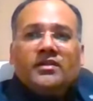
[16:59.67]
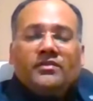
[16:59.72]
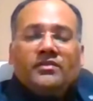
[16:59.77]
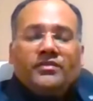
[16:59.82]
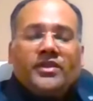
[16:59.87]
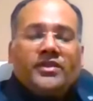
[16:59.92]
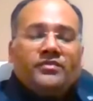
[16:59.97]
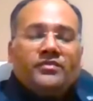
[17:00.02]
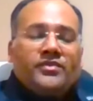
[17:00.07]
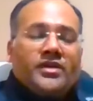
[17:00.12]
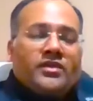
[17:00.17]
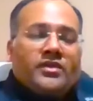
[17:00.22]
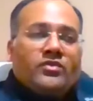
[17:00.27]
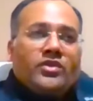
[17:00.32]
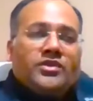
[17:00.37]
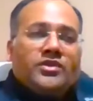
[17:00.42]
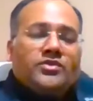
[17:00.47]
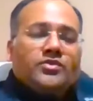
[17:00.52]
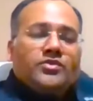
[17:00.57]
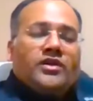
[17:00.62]
wherein we are
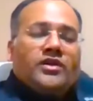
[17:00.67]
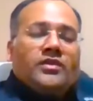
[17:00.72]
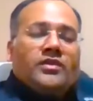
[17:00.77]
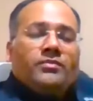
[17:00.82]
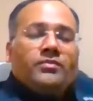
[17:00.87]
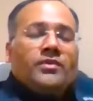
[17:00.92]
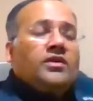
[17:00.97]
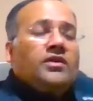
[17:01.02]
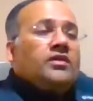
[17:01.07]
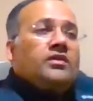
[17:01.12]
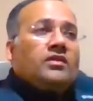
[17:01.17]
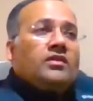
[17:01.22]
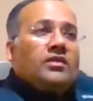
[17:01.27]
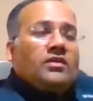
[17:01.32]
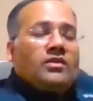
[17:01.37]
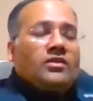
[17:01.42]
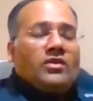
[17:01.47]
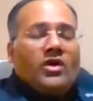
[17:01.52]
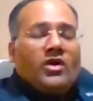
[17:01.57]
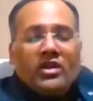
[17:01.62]
going to help
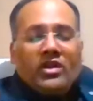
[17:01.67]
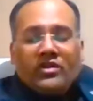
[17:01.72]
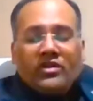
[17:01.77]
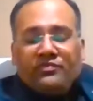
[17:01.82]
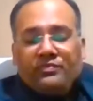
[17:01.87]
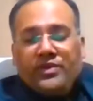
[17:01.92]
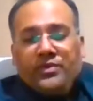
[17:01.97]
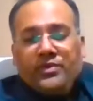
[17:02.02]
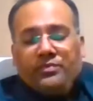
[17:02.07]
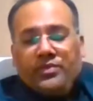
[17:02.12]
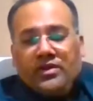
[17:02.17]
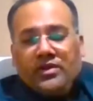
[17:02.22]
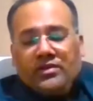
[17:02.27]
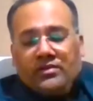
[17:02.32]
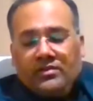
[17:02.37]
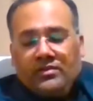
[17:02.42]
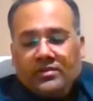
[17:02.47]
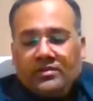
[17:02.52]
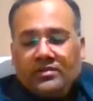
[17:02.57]
a lot of people